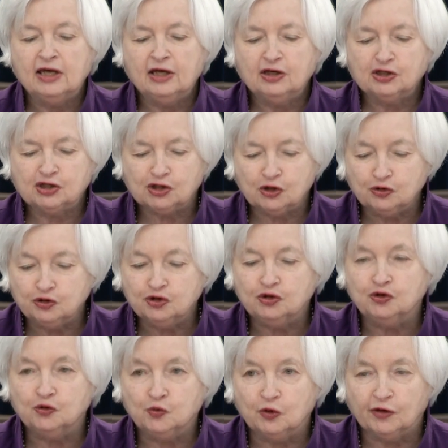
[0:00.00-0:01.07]
so
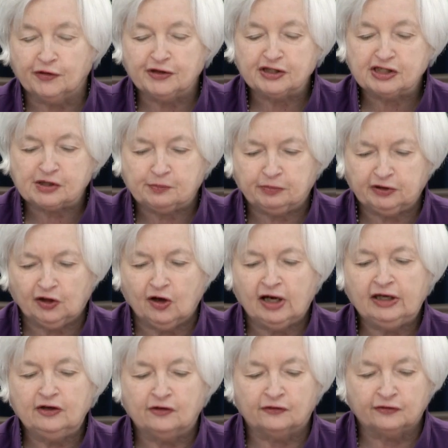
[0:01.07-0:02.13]
too will the supply
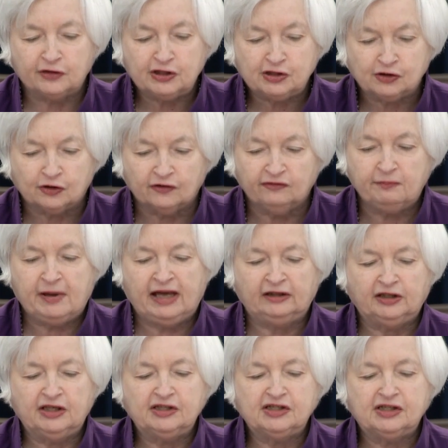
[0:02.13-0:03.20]
of reserve
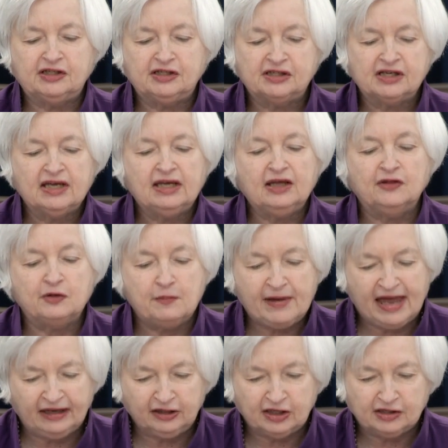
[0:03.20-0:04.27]
balances in the
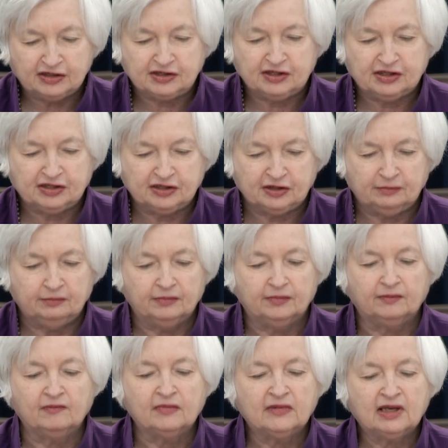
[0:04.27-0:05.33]
banking system.
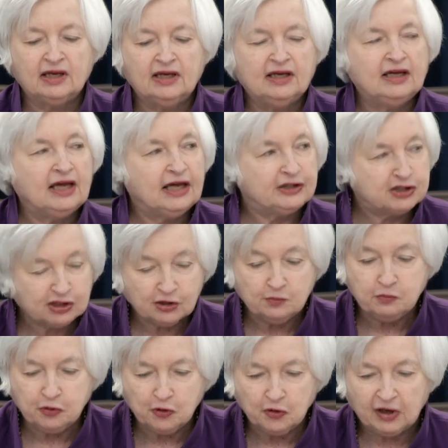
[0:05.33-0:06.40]
At some
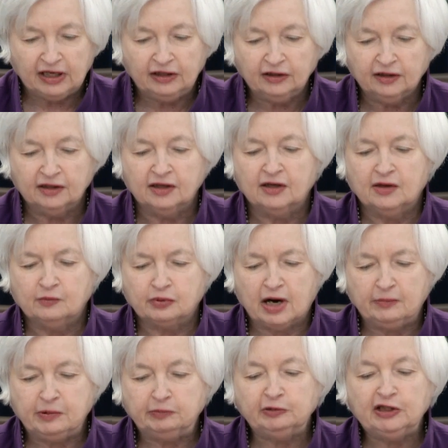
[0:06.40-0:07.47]
point,
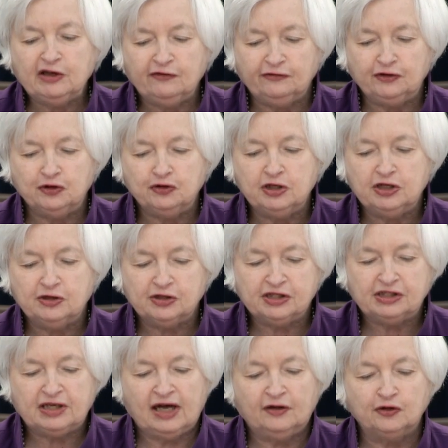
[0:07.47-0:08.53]
probably a few years
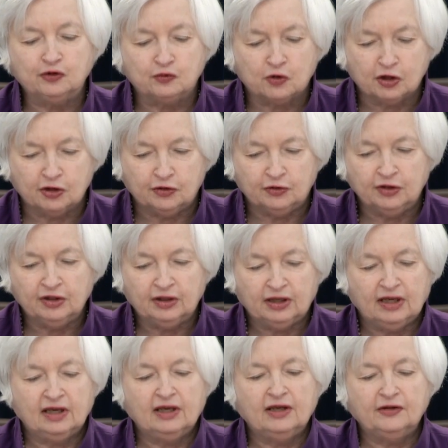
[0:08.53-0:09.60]
down the road,
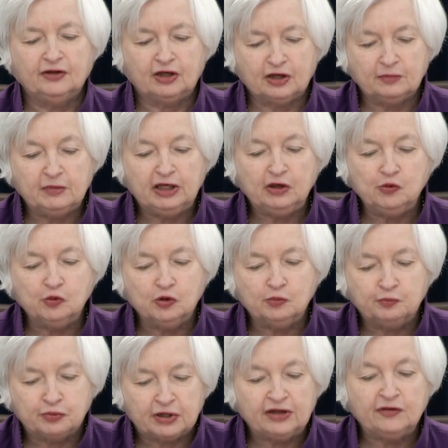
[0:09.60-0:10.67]
the committee will
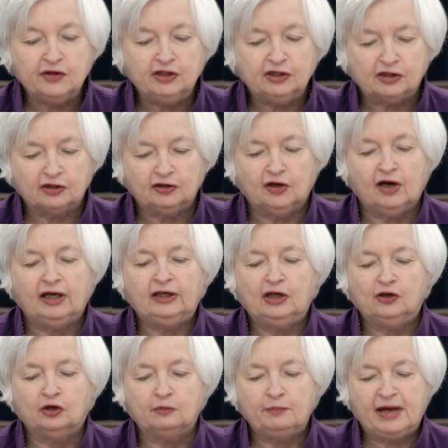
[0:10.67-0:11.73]
bring the decline in
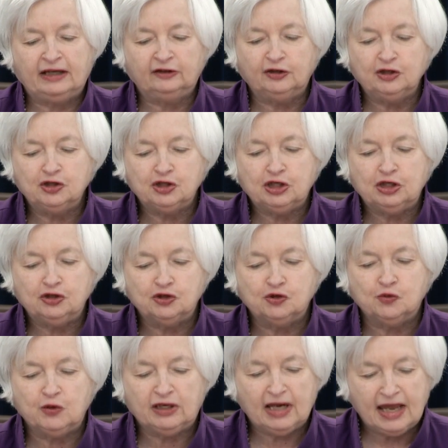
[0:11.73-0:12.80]
our balance sheet
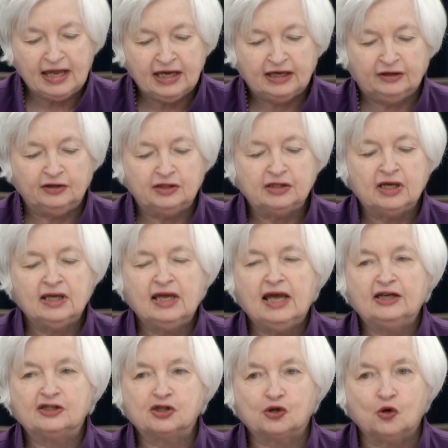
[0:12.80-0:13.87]
to an end
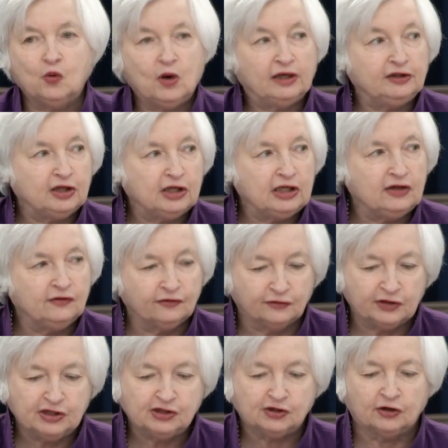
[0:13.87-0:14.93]
as the quantity of
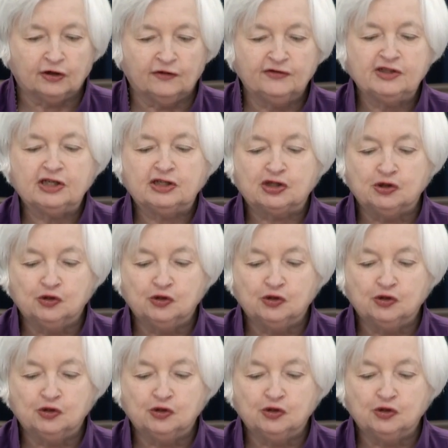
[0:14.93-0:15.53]
reserves is